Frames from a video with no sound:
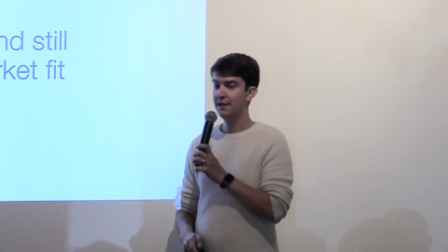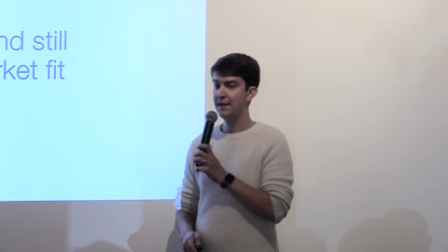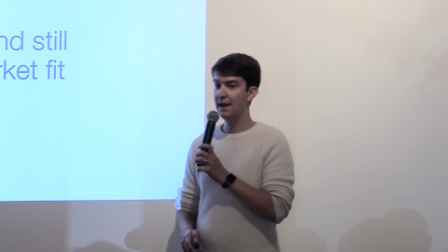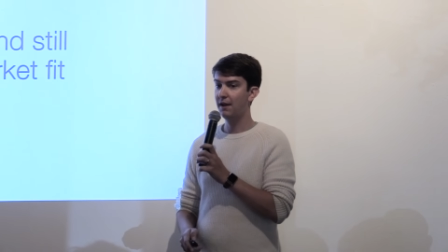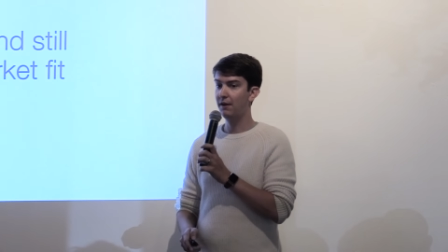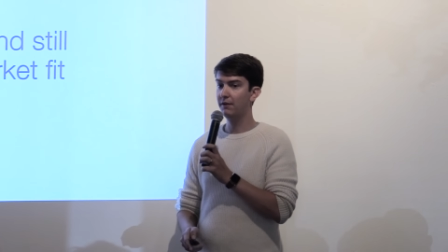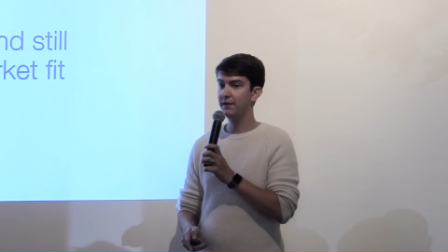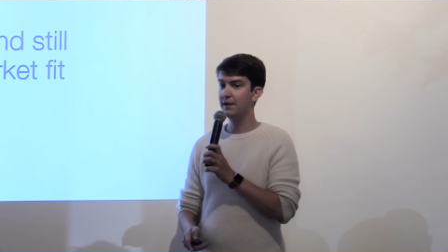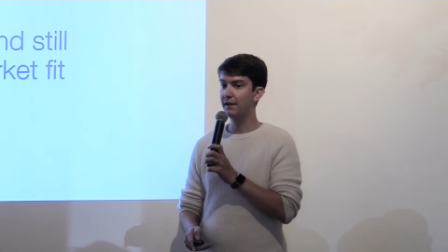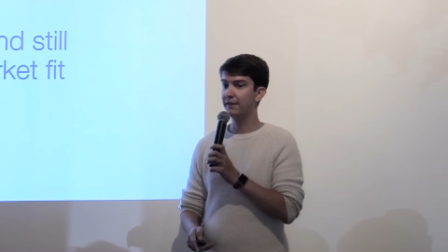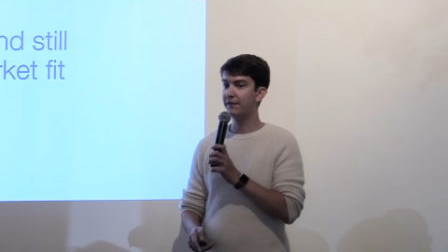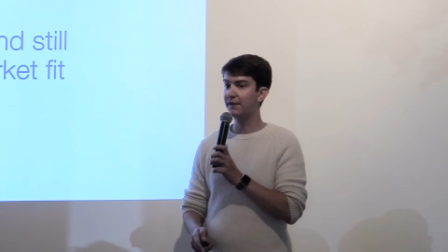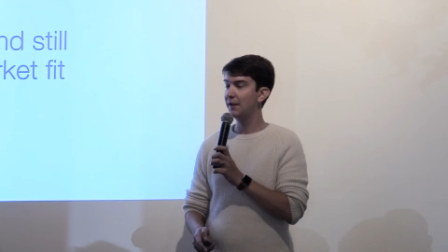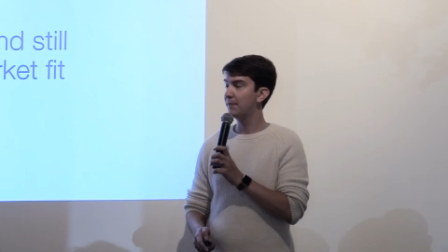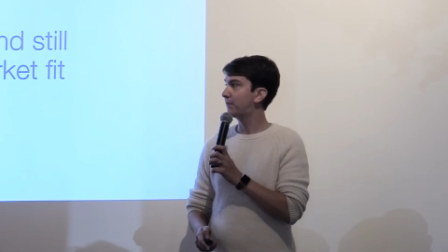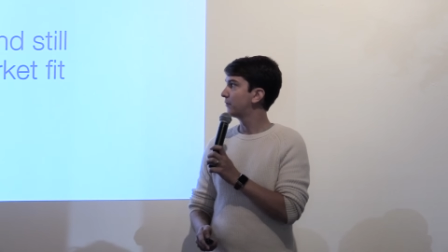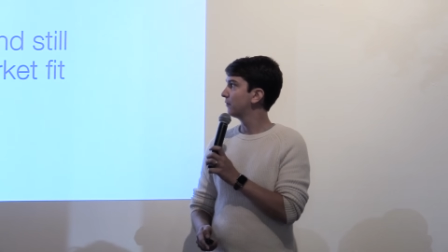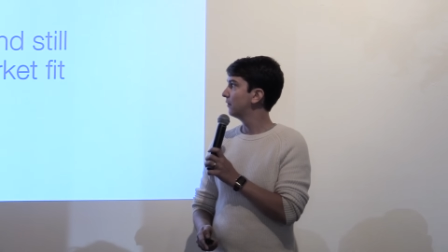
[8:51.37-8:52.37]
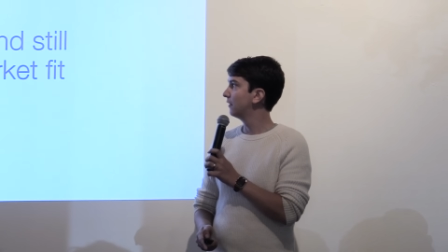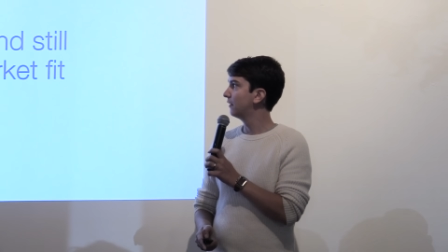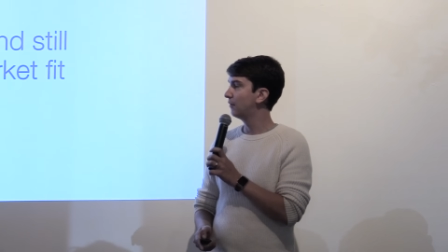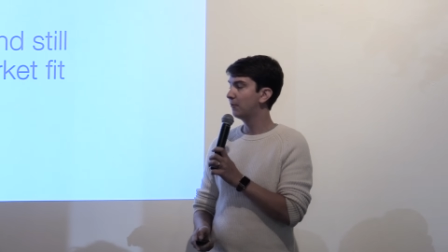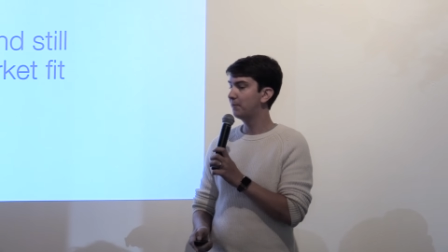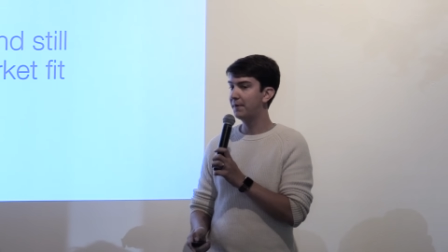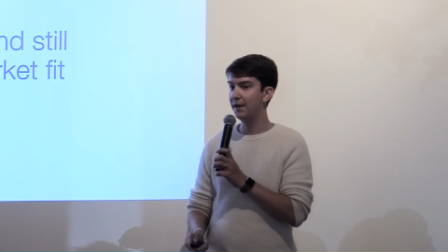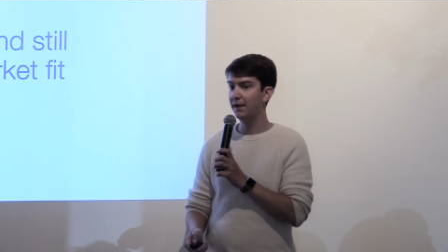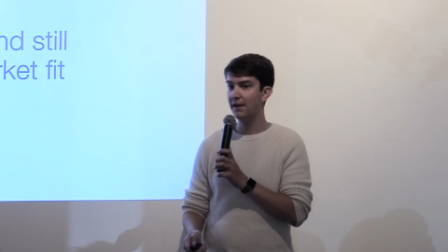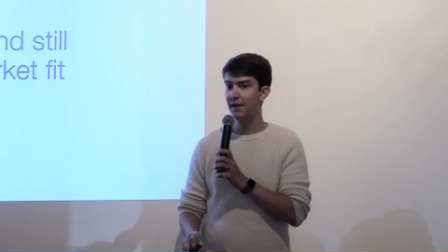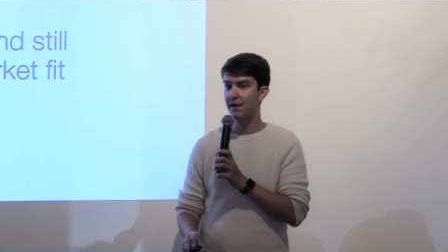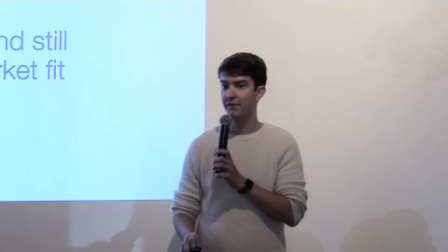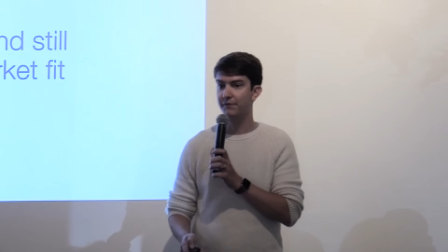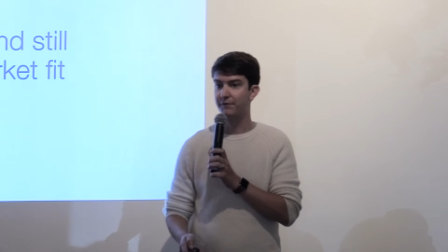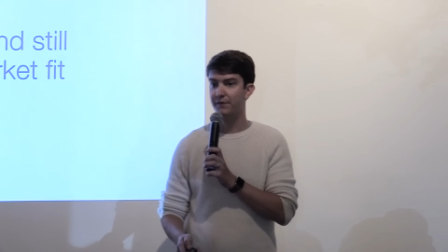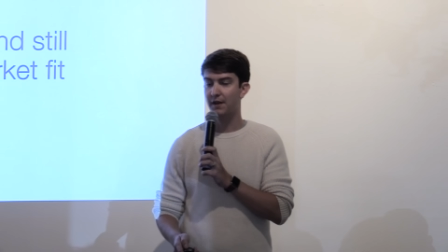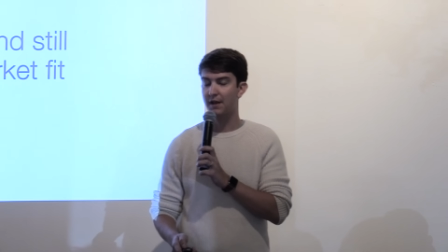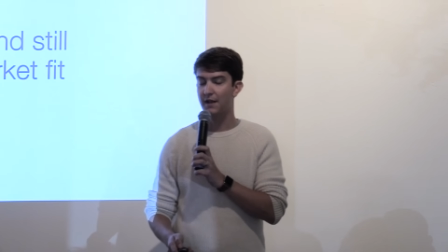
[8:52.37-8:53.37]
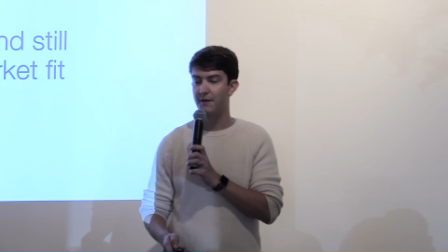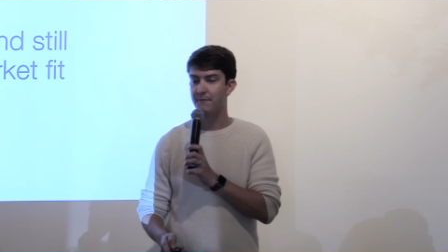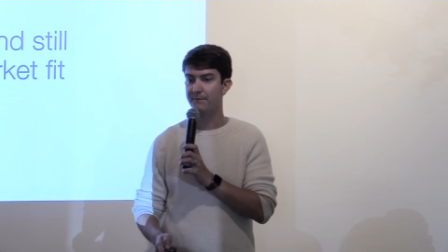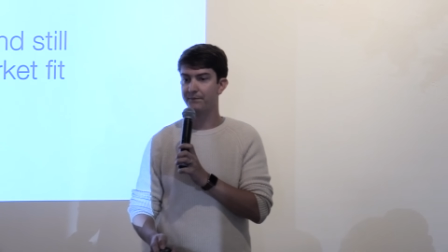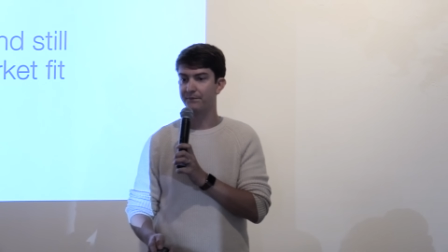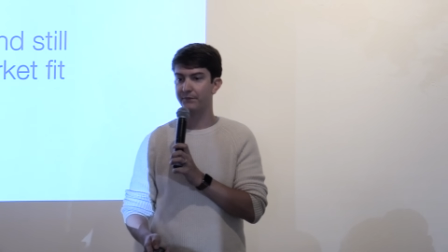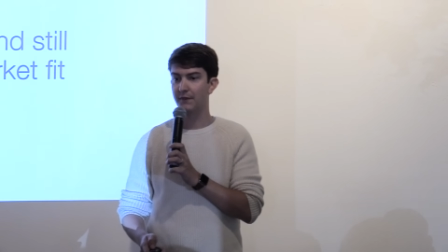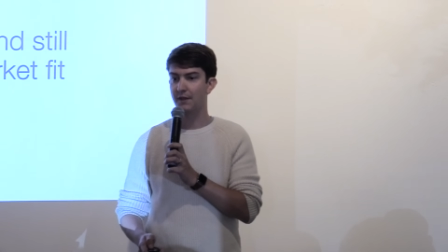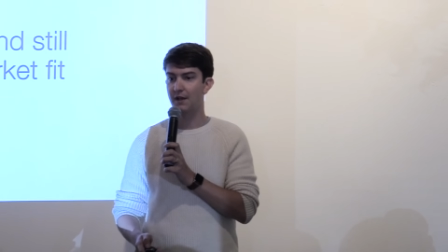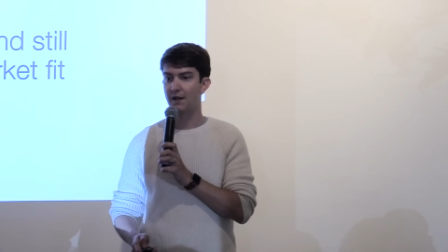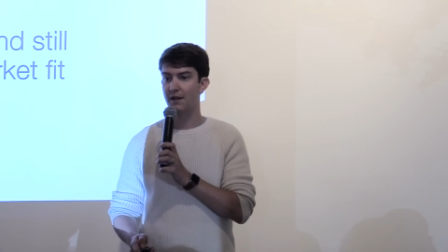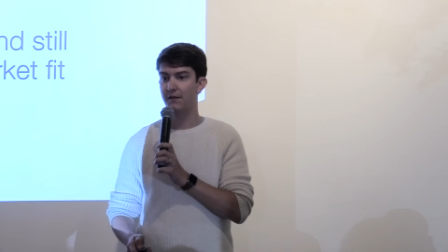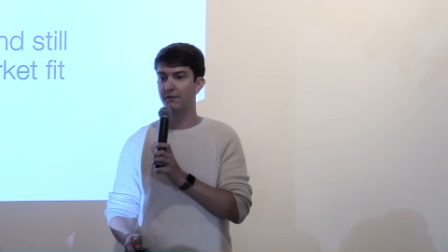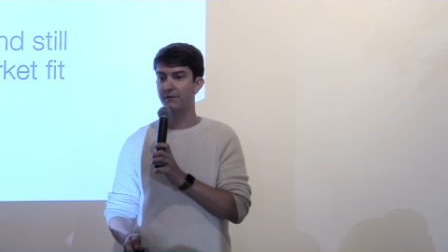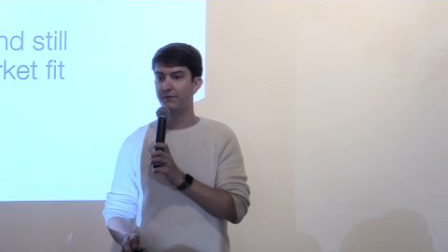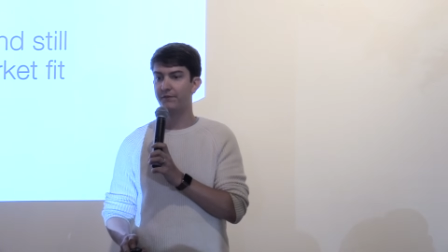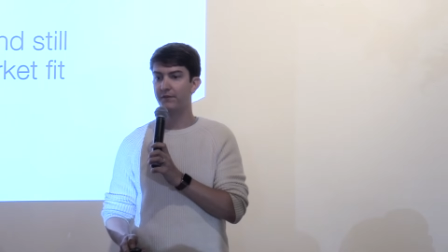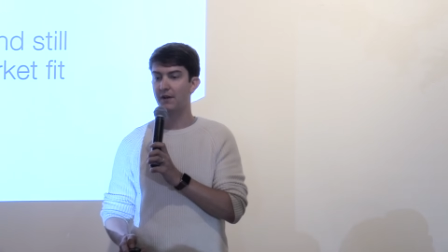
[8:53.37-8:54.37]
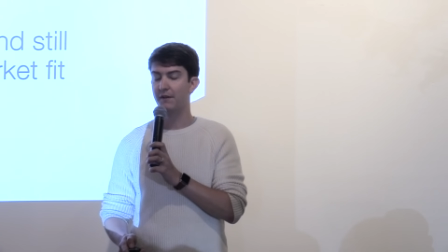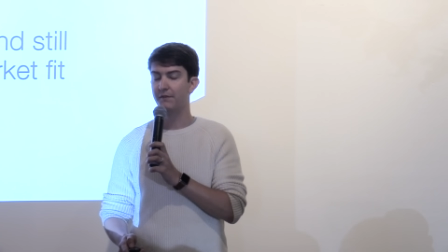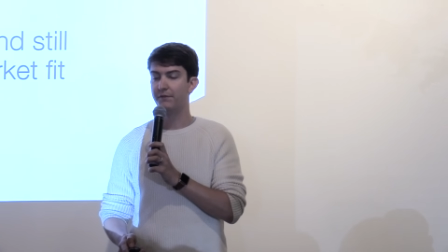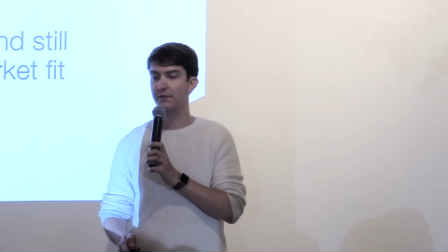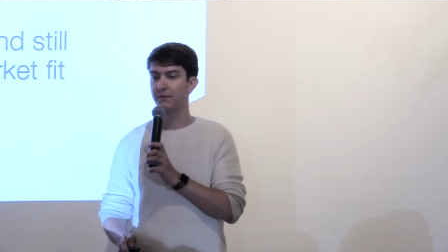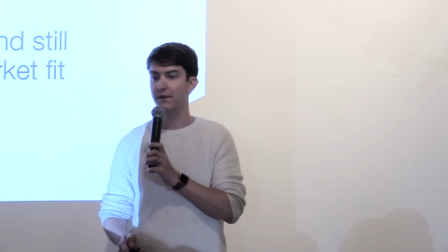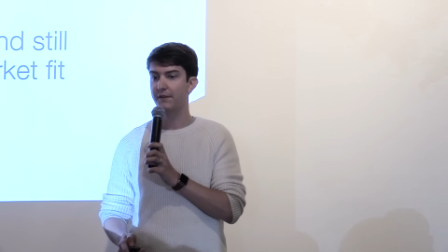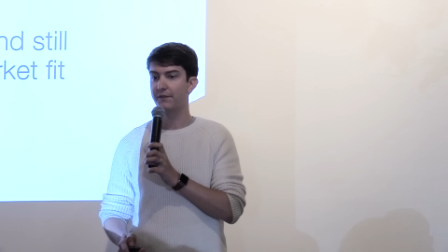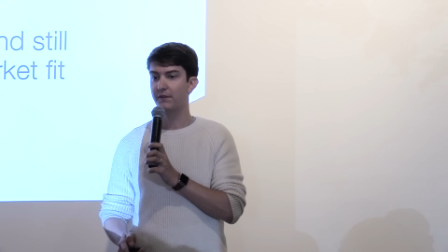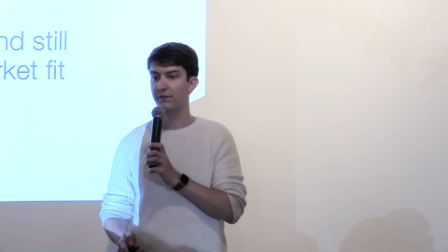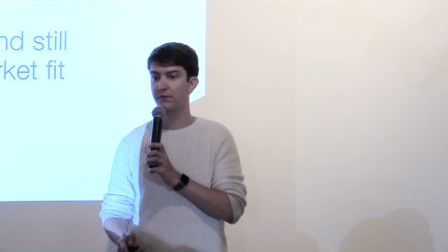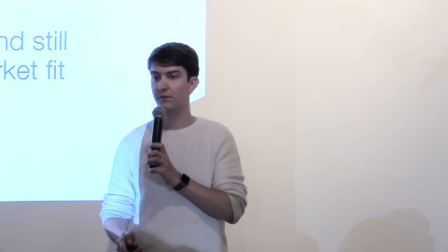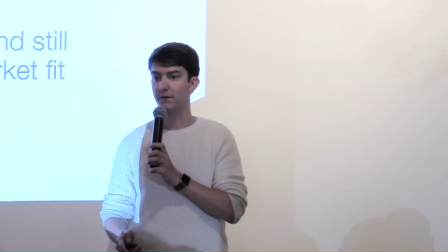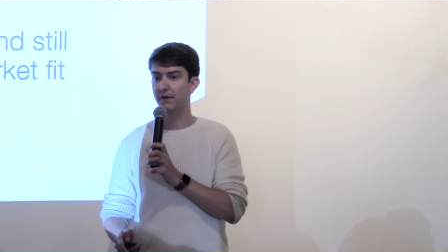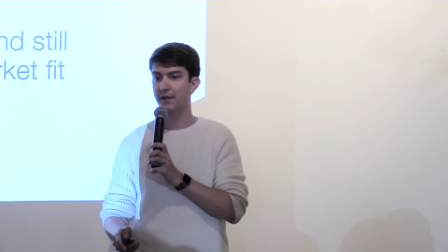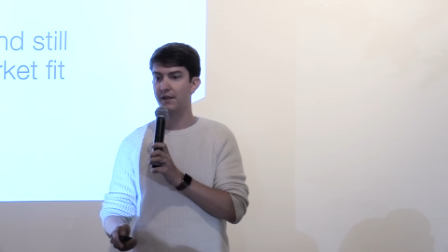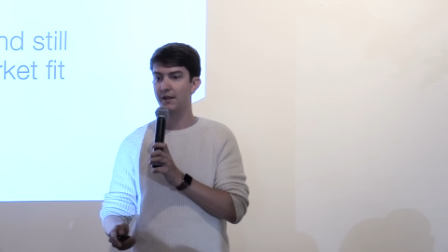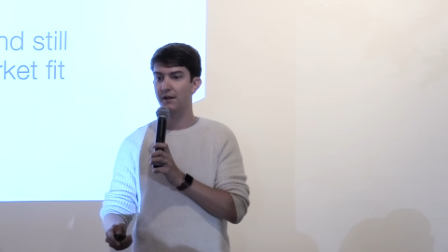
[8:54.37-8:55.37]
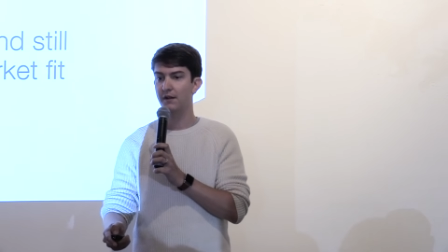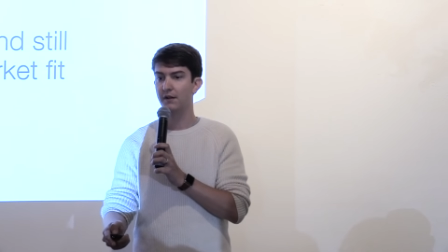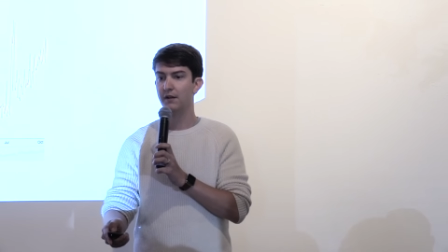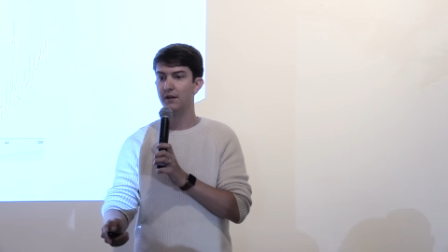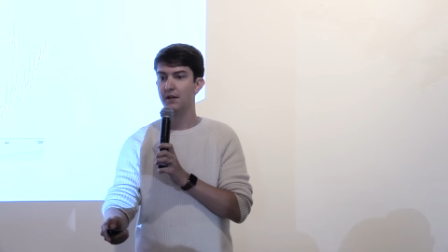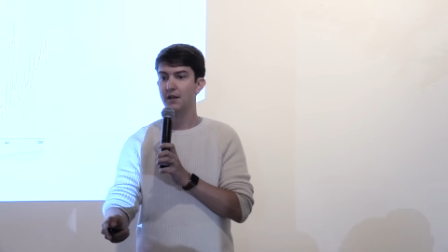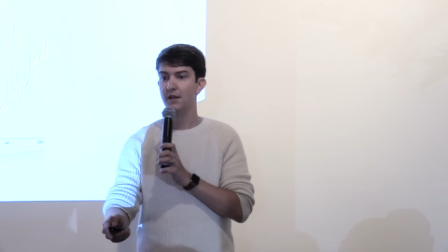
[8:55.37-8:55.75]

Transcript: Now to skip through a little bit of the rest of the story here,